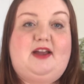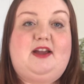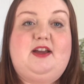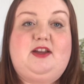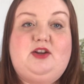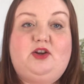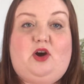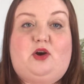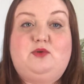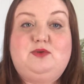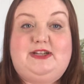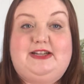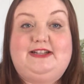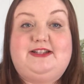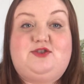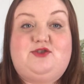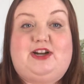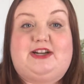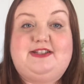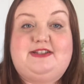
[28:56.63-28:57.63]
you're holding
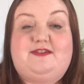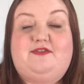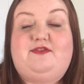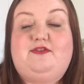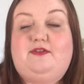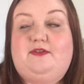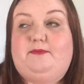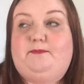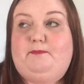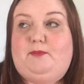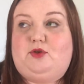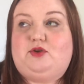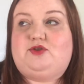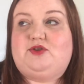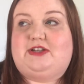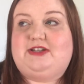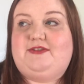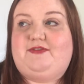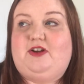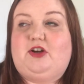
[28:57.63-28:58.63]
more
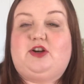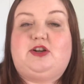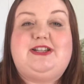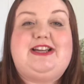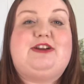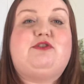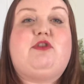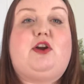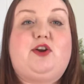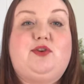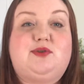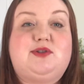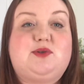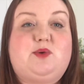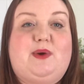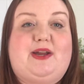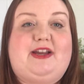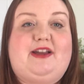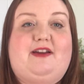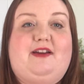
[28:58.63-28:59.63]
strands of it because it grows
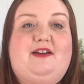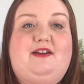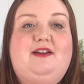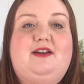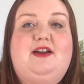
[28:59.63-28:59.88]
quicker.